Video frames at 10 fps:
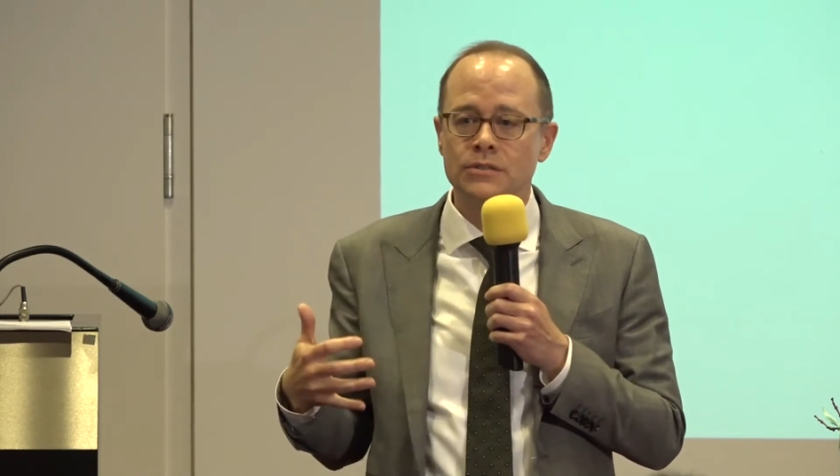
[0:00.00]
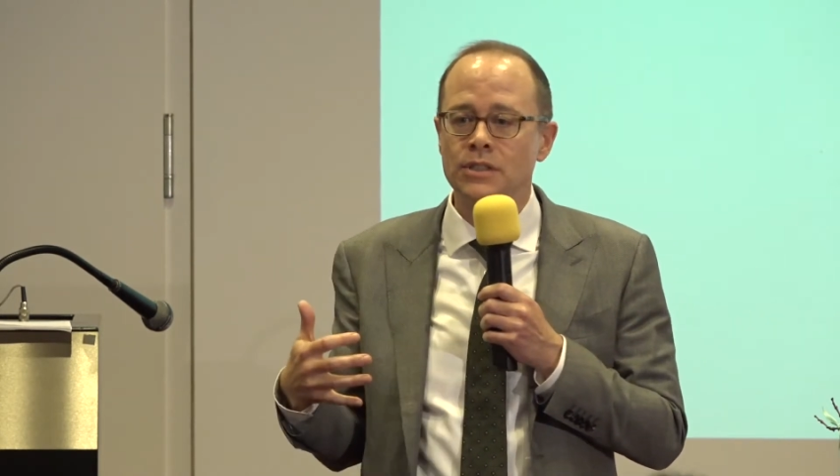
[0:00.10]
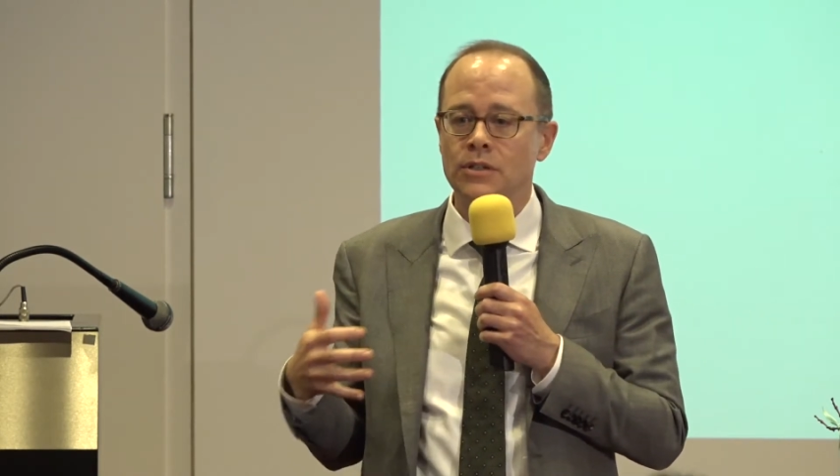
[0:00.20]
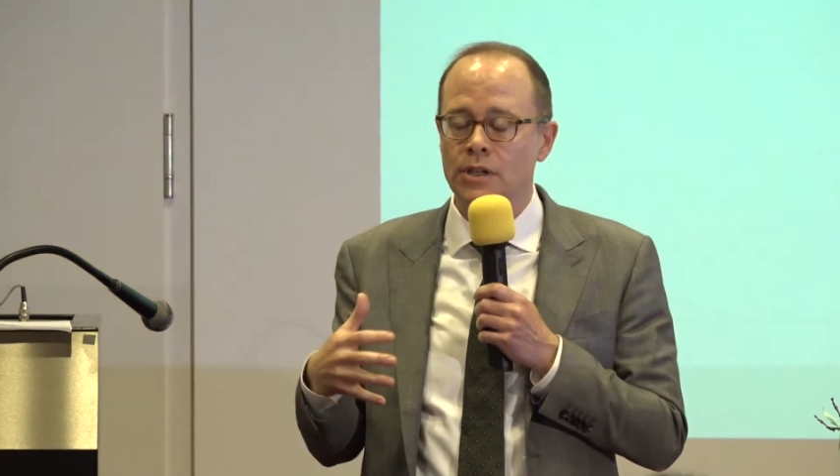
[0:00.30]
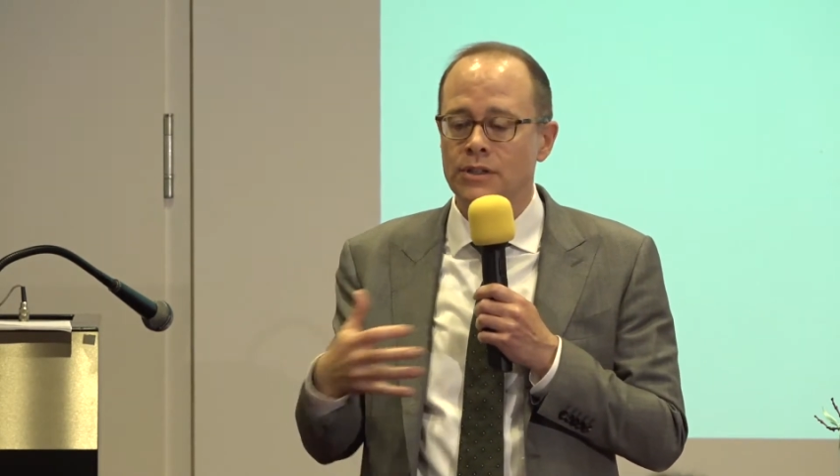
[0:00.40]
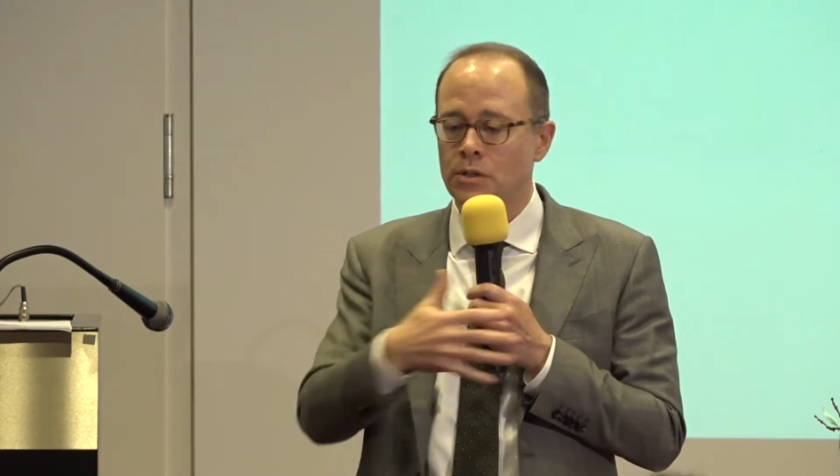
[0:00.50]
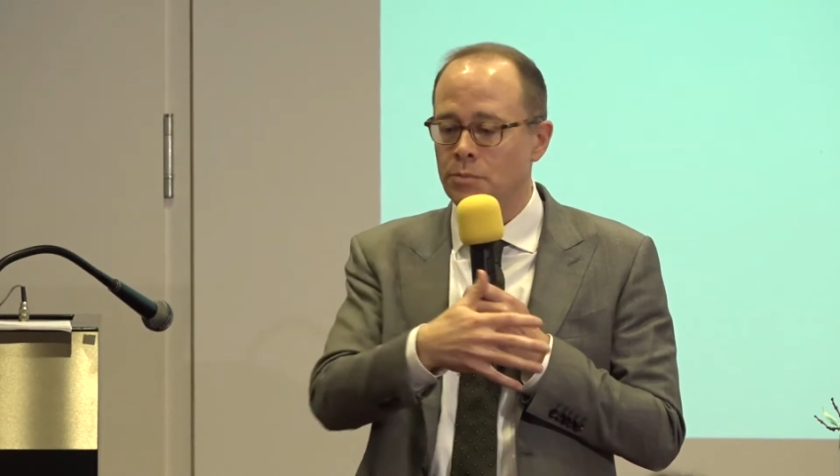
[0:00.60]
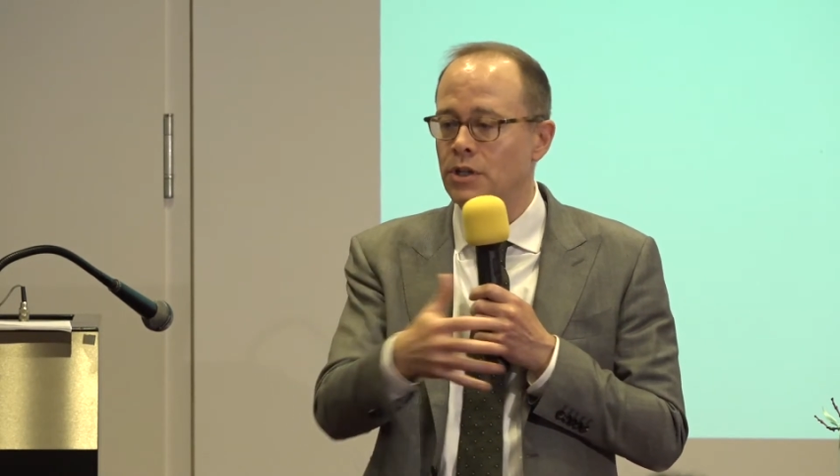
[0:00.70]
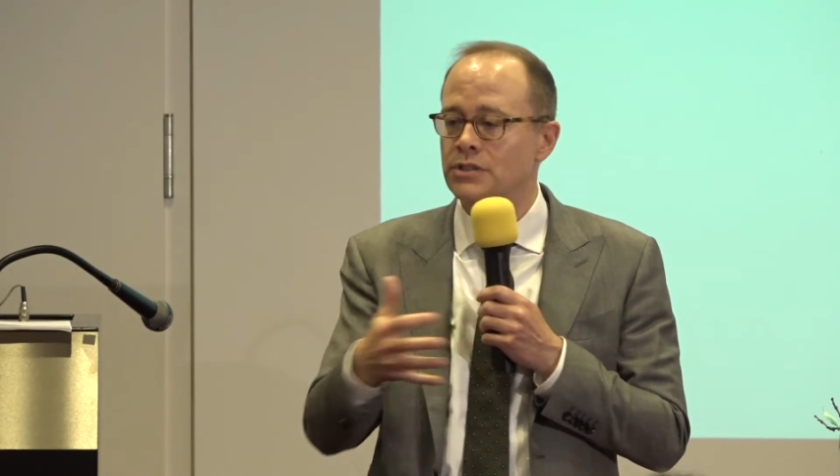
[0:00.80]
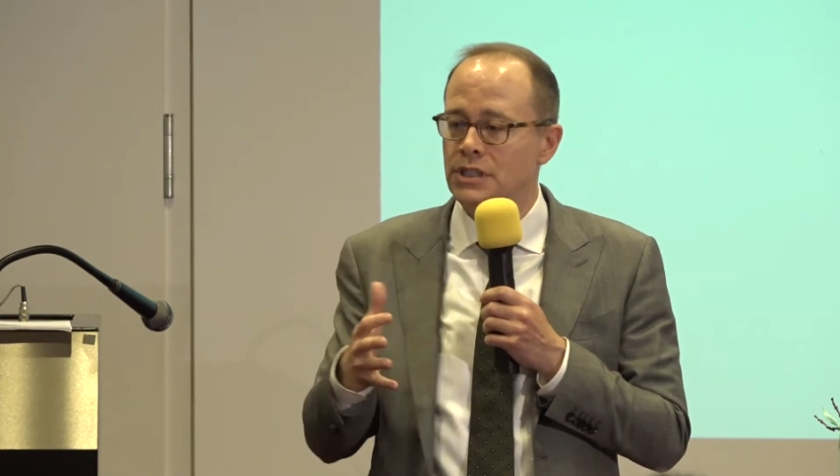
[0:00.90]
that there are
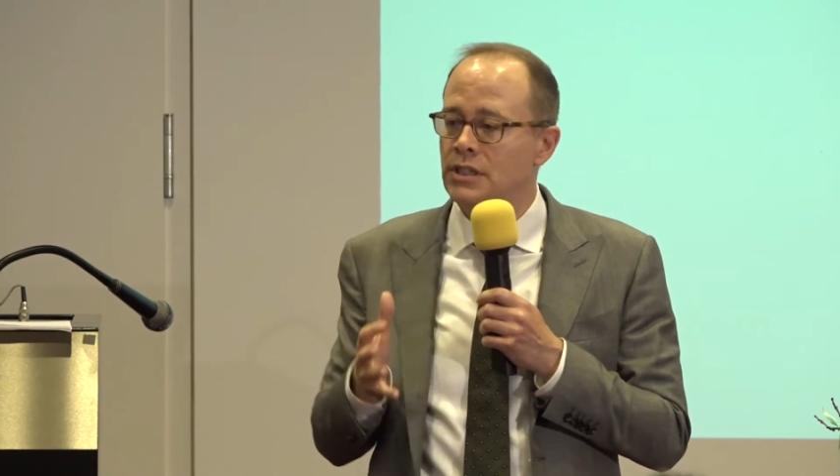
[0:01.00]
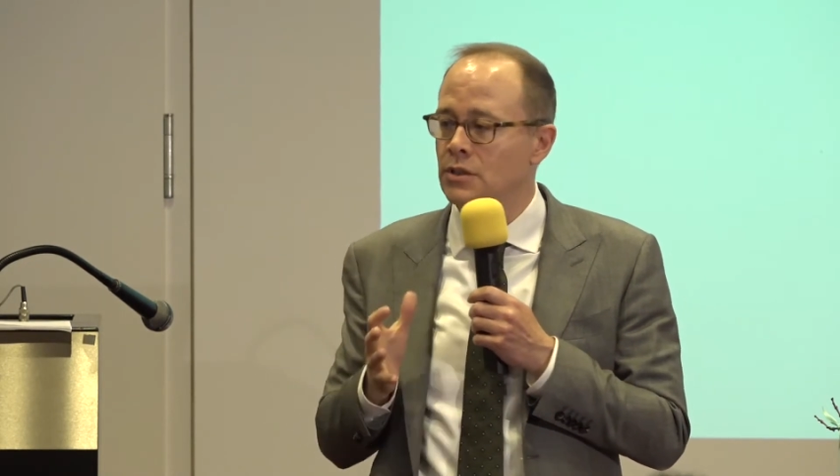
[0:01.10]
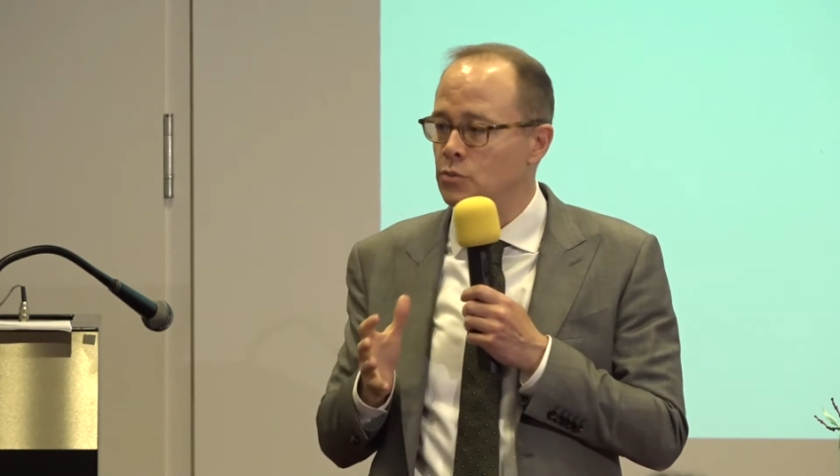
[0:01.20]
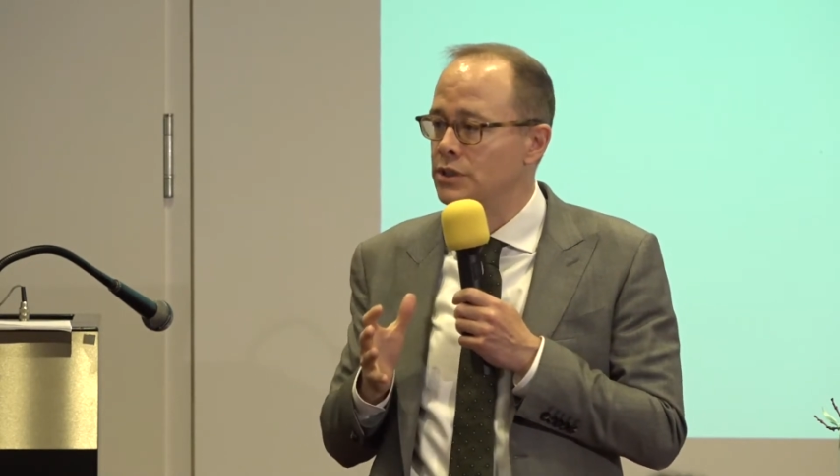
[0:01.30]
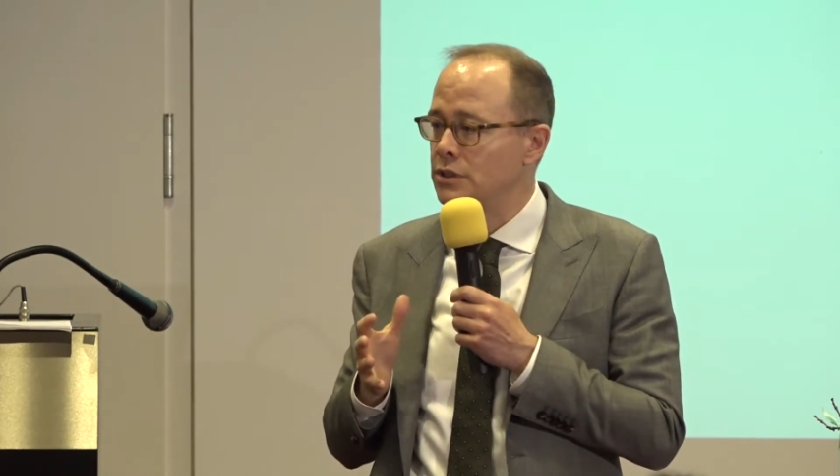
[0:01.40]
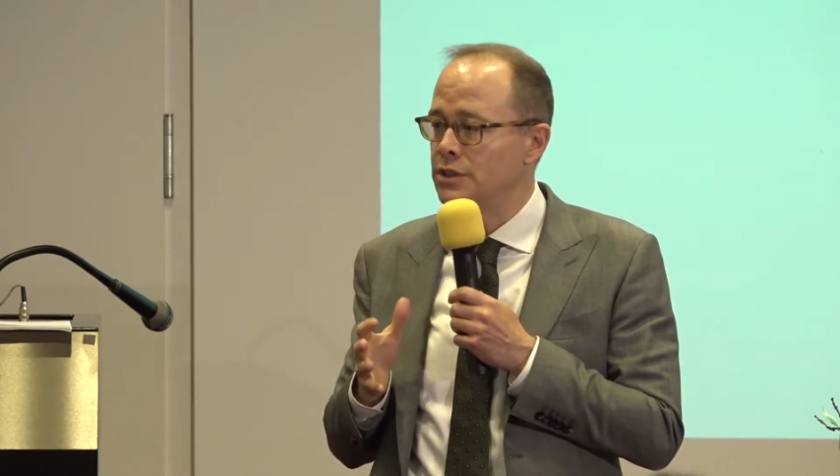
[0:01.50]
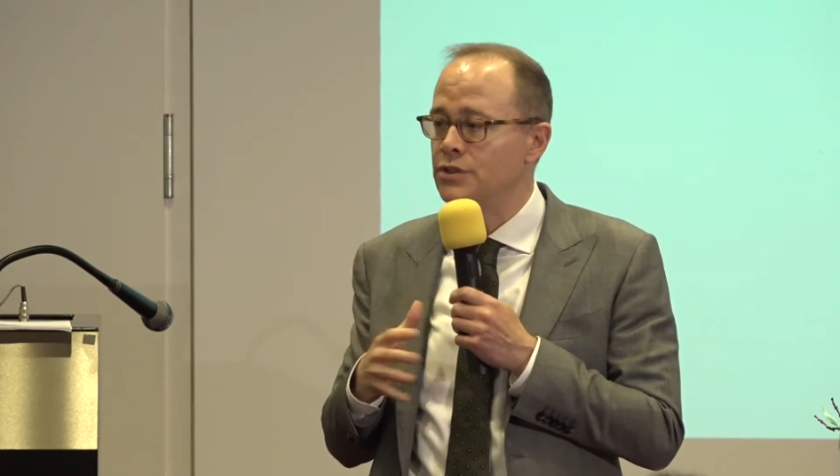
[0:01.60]
parts that are within our